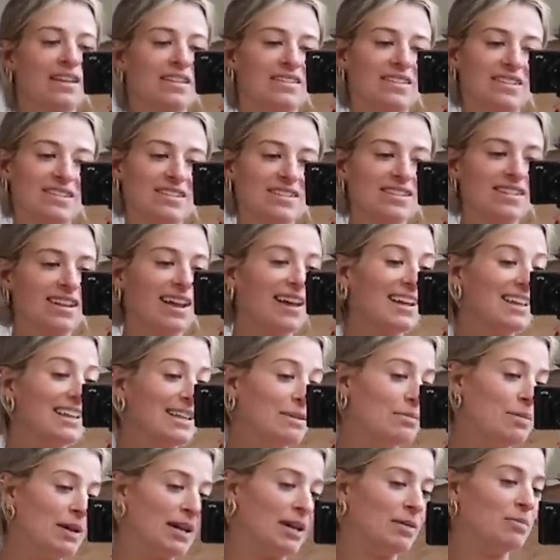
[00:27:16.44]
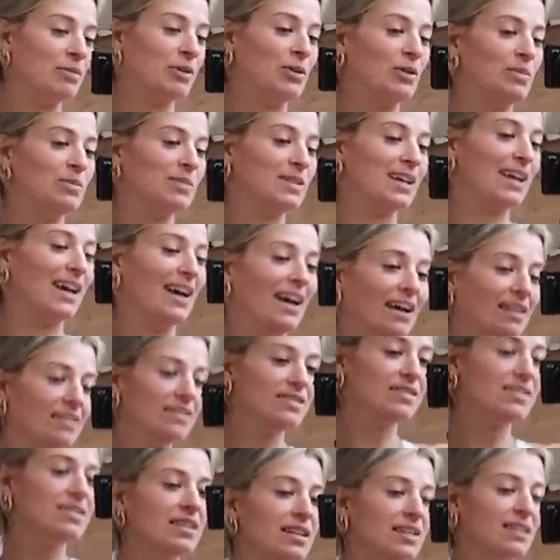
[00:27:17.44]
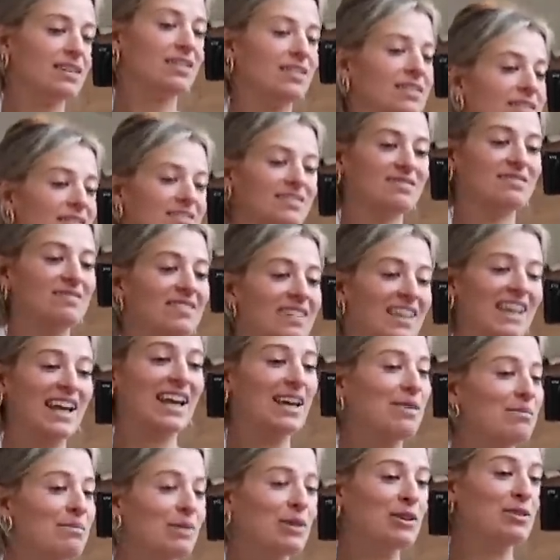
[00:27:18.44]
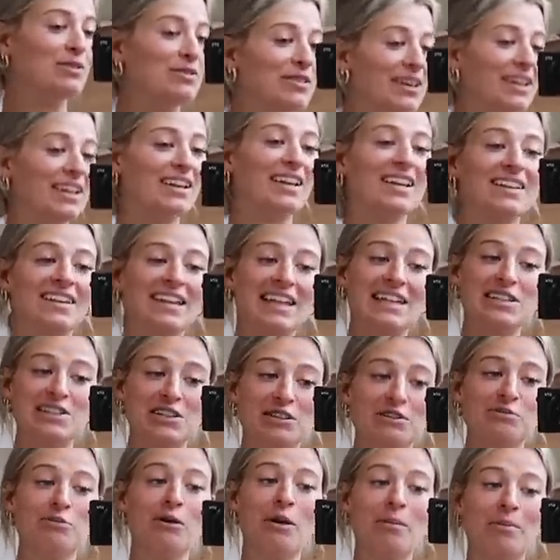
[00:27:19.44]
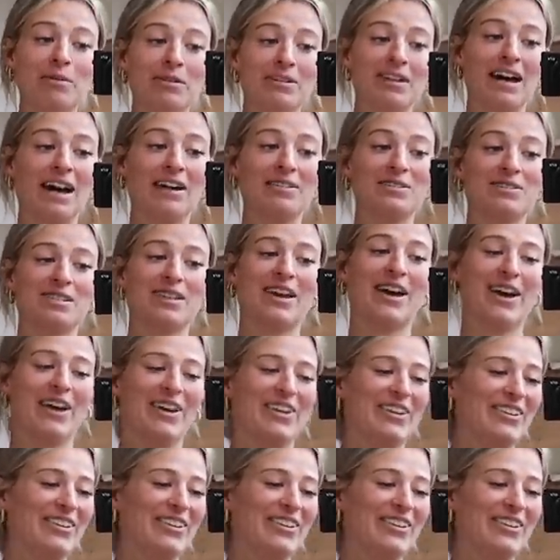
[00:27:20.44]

the slightly bigger boobed gals, they ain't moving and they do wobble now, so.